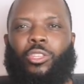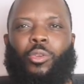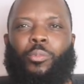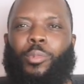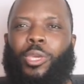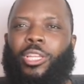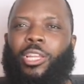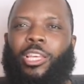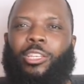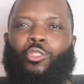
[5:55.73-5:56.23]
You
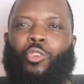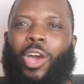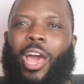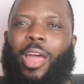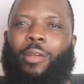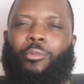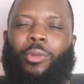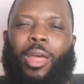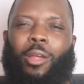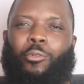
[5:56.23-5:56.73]
mean,
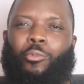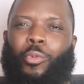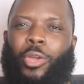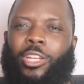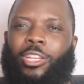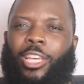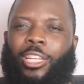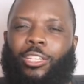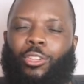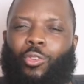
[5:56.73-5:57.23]
I
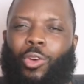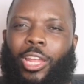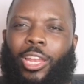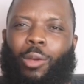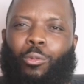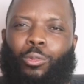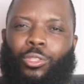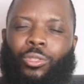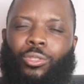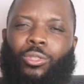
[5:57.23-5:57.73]
read that, and I
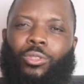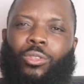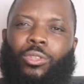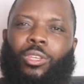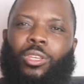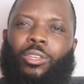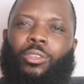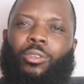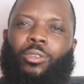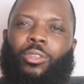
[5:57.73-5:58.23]
was,
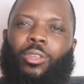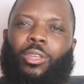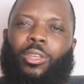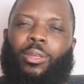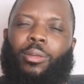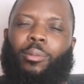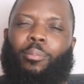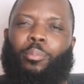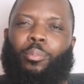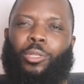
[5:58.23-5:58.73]

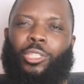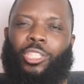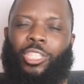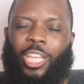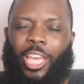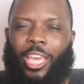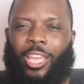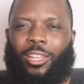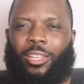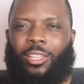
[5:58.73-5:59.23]
but
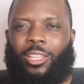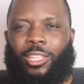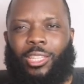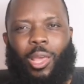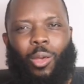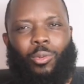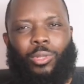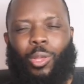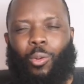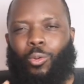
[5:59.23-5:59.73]
then
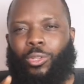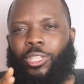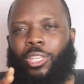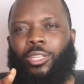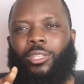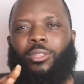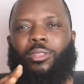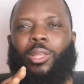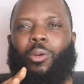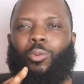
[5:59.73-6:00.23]
that
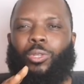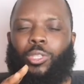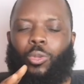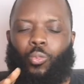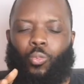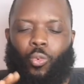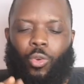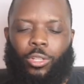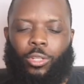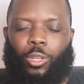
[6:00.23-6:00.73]

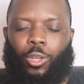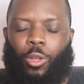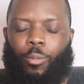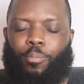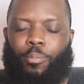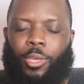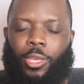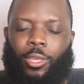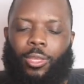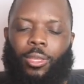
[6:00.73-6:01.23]
wasn't what
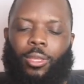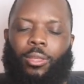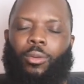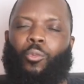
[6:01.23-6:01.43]
got me.